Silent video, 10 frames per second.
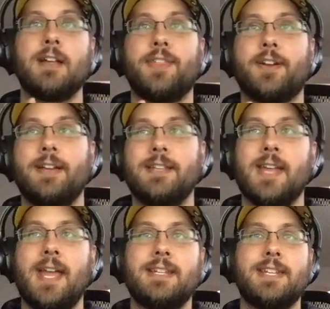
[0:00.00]
there is
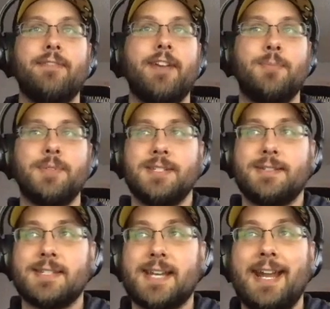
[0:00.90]
a Dev Edmonton
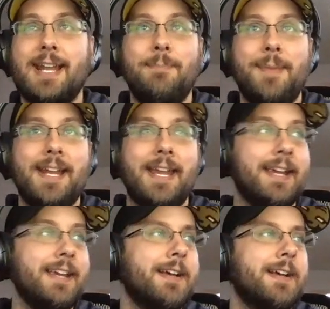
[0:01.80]
Society
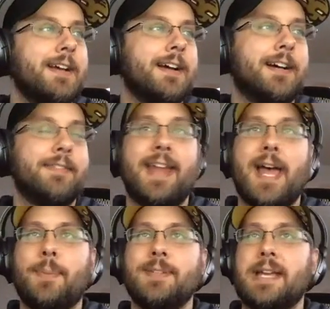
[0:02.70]
meeting that
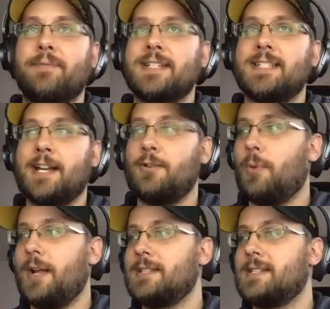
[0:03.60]
happens every second
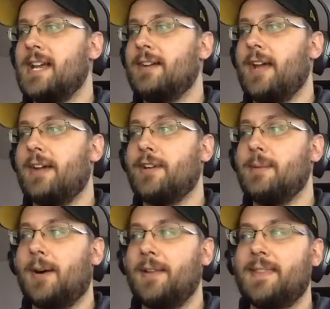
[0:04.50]
Wednesday of every
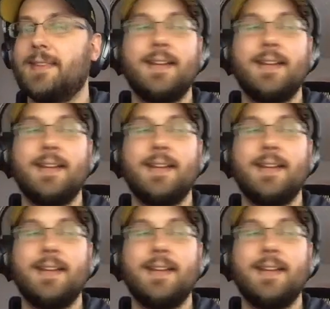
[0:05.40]
month.